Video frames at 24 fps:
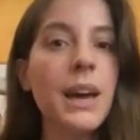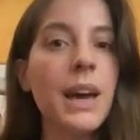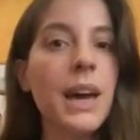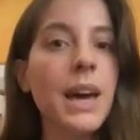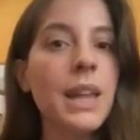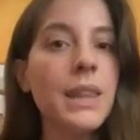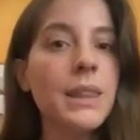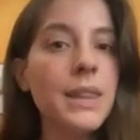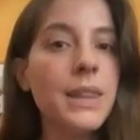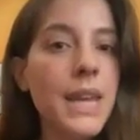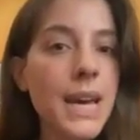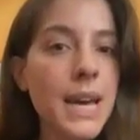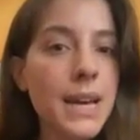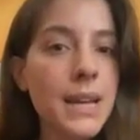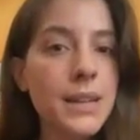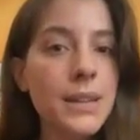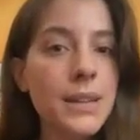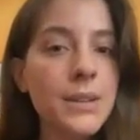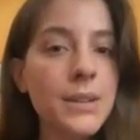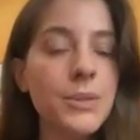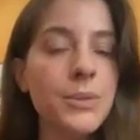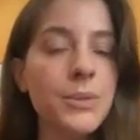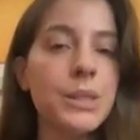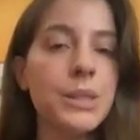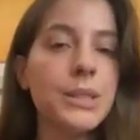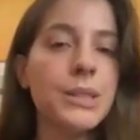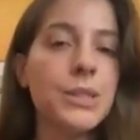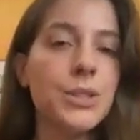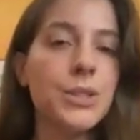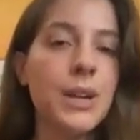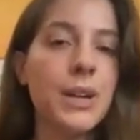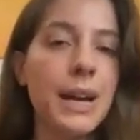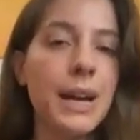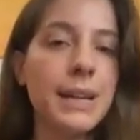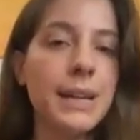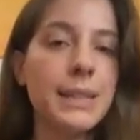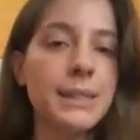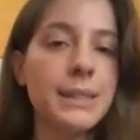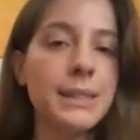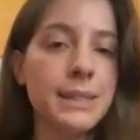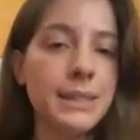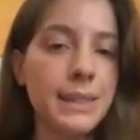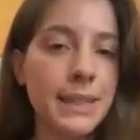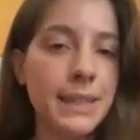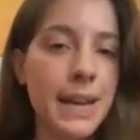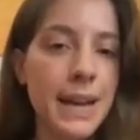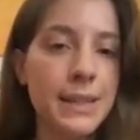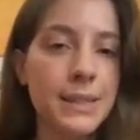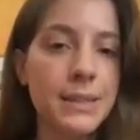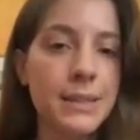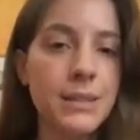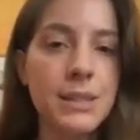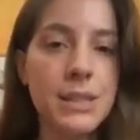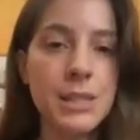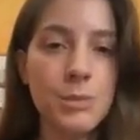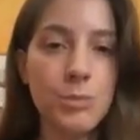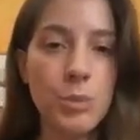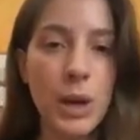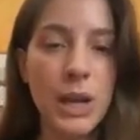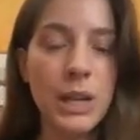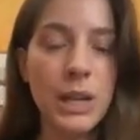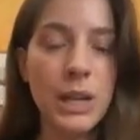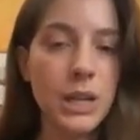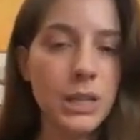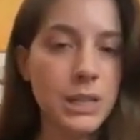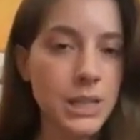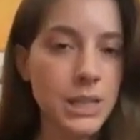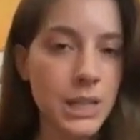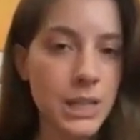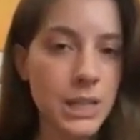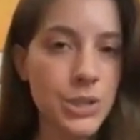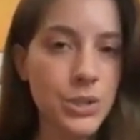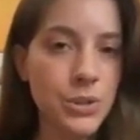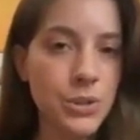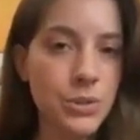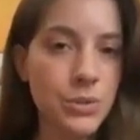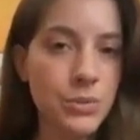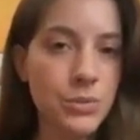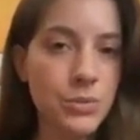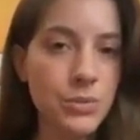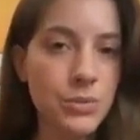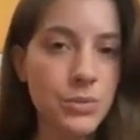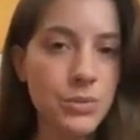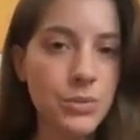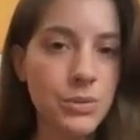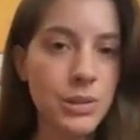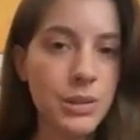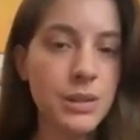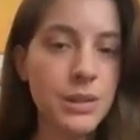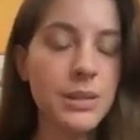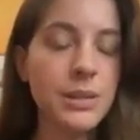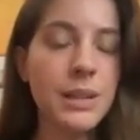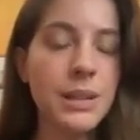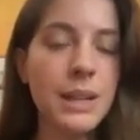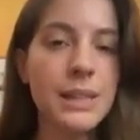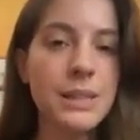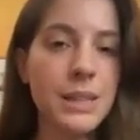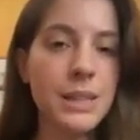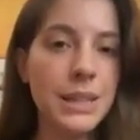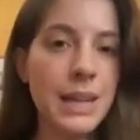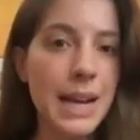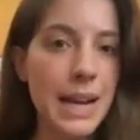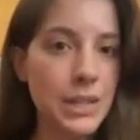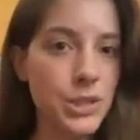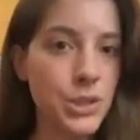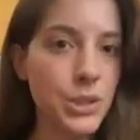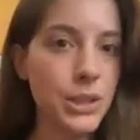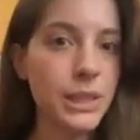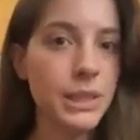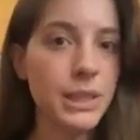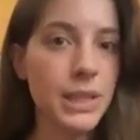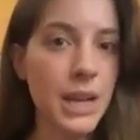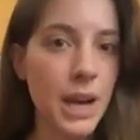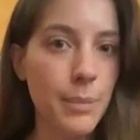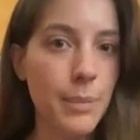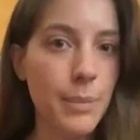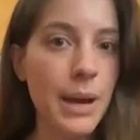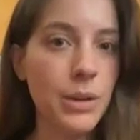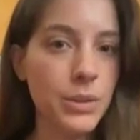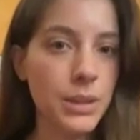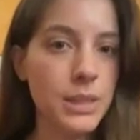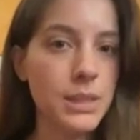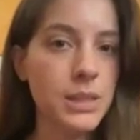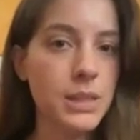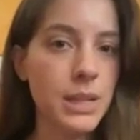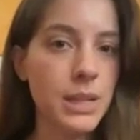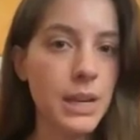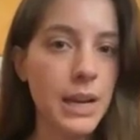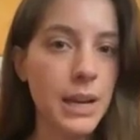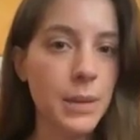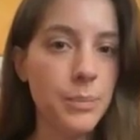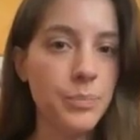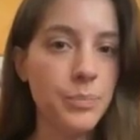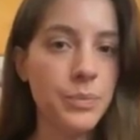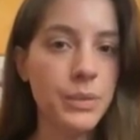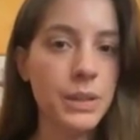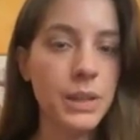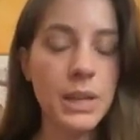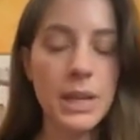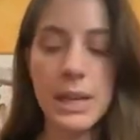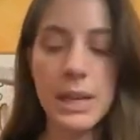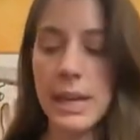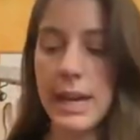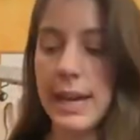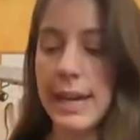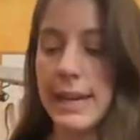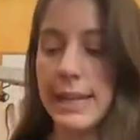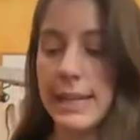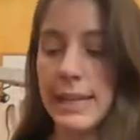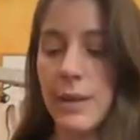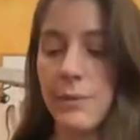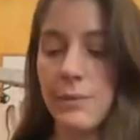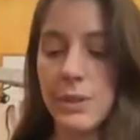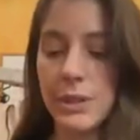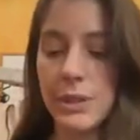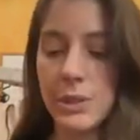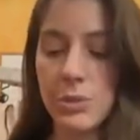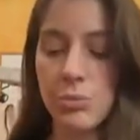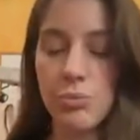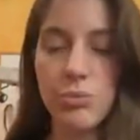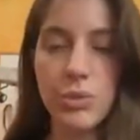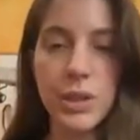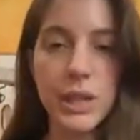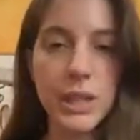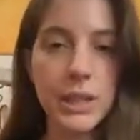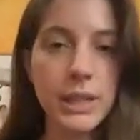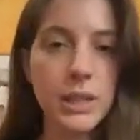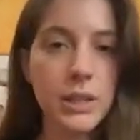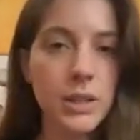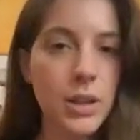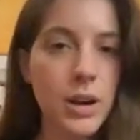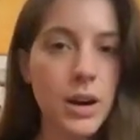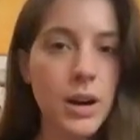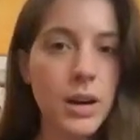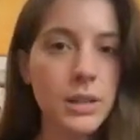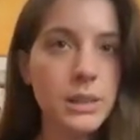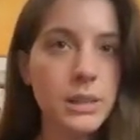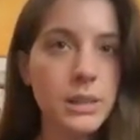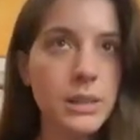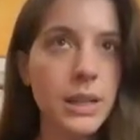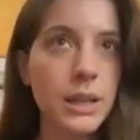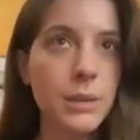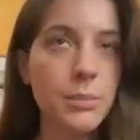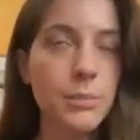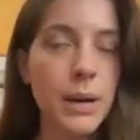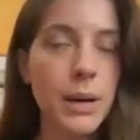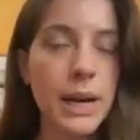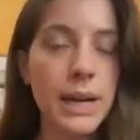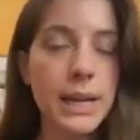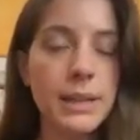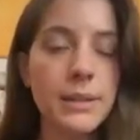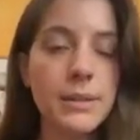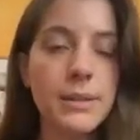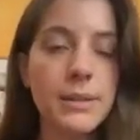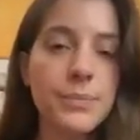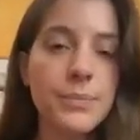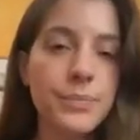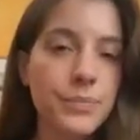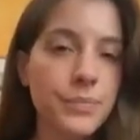And then when you try to again spray it on tissue, it's going to actually come out this time. And if it's really clogged, like mine,